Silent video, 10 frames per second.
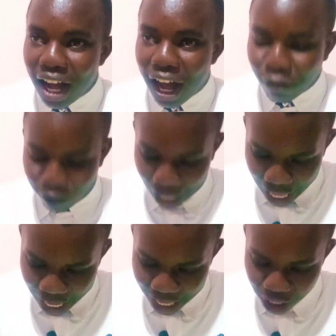A
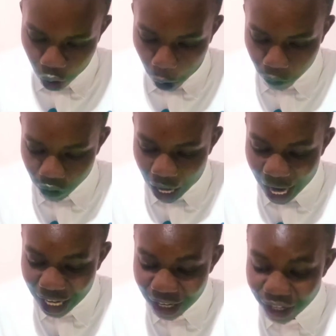flood of
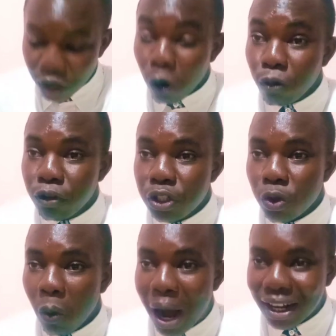hungry
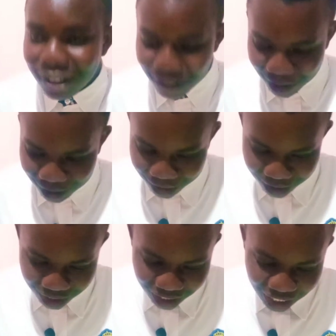office workers
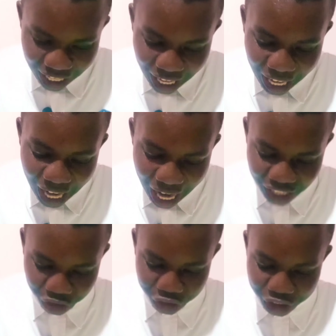
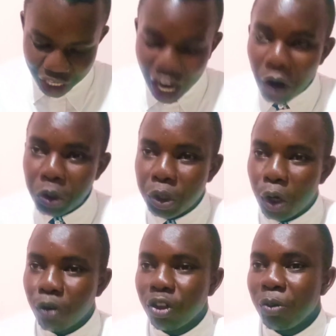gush out
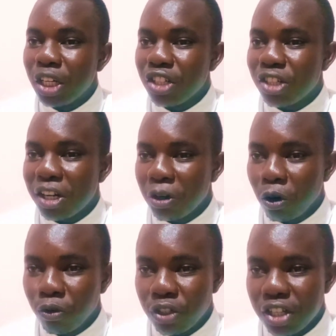of the
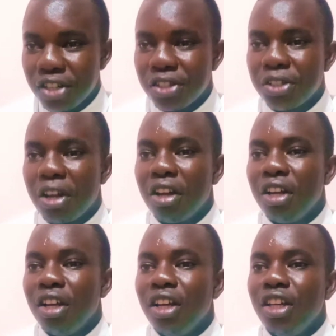ministerial offices.
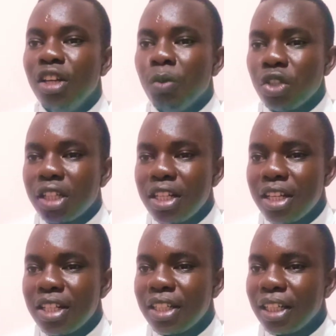In most
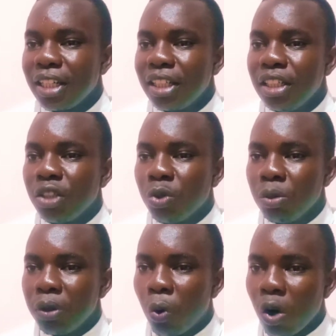cases, it could
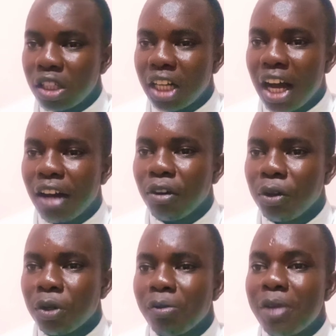be water
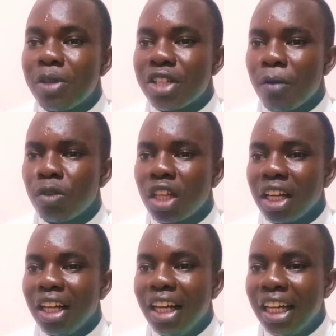or maybe
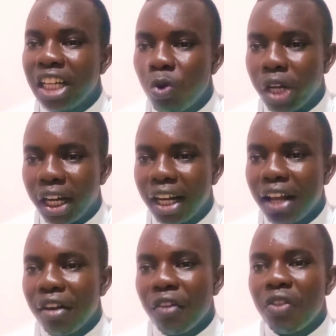something liquid
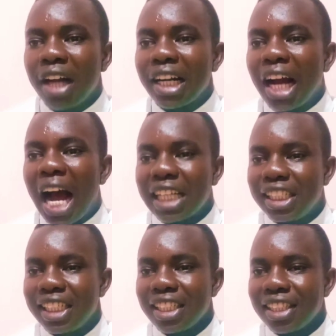that
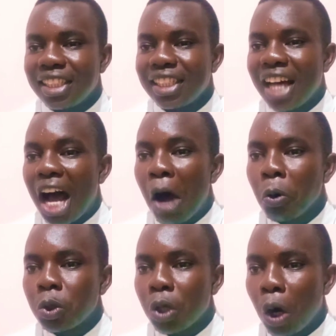gushes
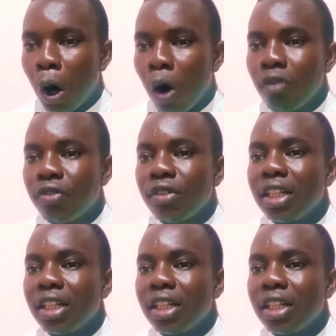out of